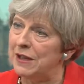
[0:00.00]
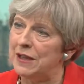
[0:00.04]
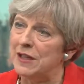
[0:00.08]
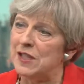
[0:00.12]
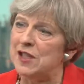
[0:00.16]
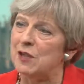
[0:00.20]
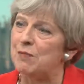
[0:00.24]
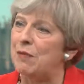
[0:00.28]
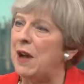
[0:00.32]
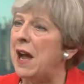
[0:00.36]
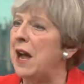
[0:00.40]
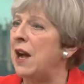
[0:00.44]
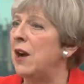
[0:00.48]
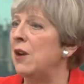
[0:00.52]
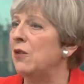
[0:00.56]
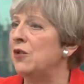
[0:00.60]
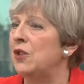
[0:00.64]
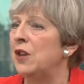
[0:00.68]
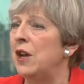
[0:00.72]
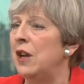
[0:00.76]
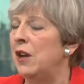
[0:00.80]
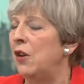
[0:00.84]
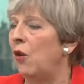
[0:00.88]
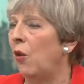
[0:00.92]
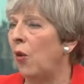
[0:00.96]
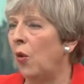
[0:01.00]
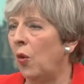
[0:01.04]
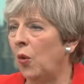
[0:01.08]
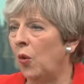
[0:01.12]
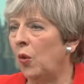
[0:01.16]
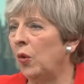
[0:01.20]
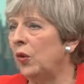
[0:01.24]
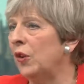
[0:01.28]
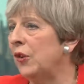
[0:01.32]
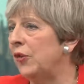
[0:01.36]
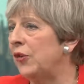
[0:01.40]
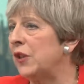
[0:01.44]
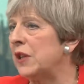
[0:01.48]
It's about
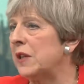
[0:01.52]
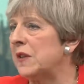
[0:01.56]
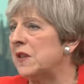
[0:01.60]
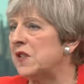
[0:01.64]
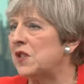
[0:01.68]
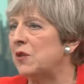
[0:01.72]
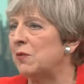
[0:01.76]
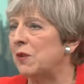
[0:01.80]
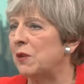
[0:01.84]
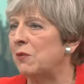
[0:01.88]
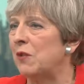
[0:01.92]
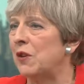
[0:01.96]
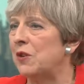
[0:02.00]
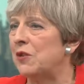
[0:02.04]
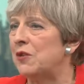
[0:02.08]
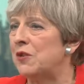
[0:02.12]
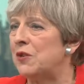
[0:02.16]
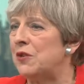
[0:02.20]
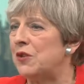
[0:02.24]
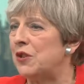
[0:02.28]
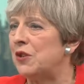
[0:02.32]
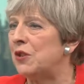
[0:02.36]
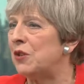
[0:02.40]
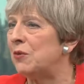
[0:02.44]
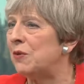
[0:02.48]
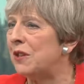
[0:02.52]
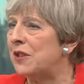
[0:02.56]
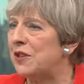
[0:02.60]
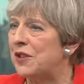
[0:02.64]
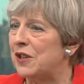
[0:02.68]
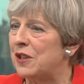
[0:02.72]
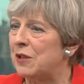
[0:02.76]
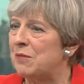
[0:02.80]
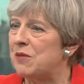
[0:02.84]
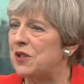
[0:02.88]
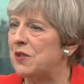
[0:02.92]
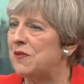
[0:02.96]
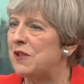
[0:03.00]
all the things that we want to do in
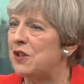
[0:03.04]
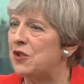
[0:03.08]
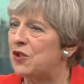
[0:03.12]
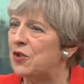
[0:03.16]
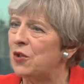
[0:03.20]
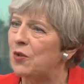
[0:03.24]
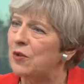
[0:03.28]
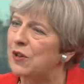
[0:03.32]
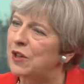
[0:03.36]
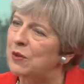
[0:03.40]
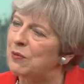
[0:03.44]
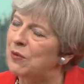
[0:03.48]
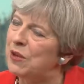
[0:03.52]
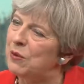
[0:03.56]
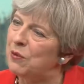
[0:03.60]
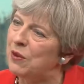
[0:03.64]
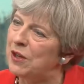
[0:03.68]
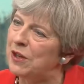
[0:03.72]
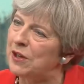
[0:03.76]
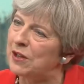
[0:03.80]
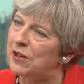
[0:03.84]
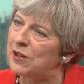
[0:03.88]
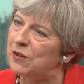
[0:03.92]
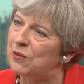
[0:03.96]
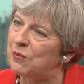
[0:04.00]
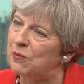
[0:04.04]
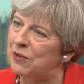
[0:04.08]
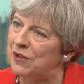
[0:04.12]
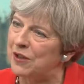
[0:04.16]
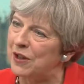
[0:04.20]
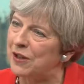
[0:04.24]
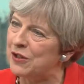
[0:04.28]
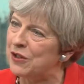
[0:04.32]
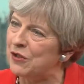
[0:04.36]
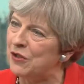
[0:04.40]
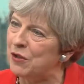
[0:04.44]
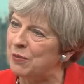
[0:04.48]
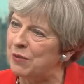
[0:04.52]
terms of ensuring we work with
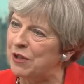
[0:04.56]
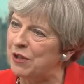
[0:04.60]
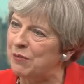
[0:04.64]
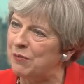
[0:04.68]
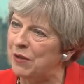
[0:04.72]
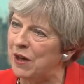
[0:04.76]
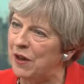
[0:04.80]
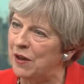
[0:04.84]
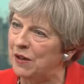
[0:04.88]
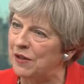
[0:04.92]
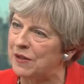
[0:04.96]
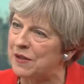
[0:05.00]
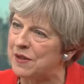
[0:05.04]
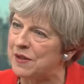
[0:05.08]
our European partners.